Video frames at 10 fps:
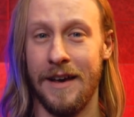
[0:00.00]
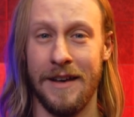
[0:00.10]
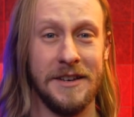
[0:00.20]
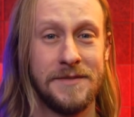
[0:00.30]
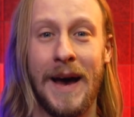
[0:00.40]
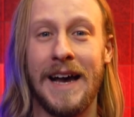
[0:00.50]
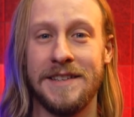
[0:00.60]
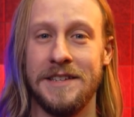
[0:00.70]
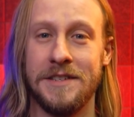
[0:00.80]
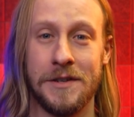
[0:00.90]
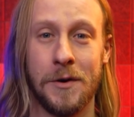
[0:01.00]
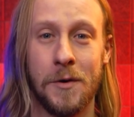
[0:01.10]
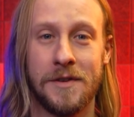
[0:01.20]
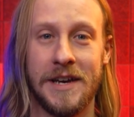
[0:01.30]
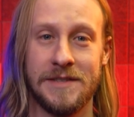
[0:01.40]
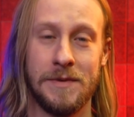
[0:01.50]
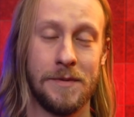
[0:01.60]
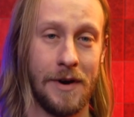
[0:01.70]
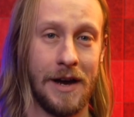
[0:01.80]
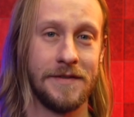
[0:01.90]
This passage is an Old Testament
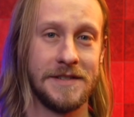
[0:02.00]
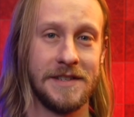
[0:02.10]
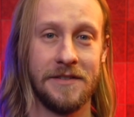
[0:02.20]
prophecy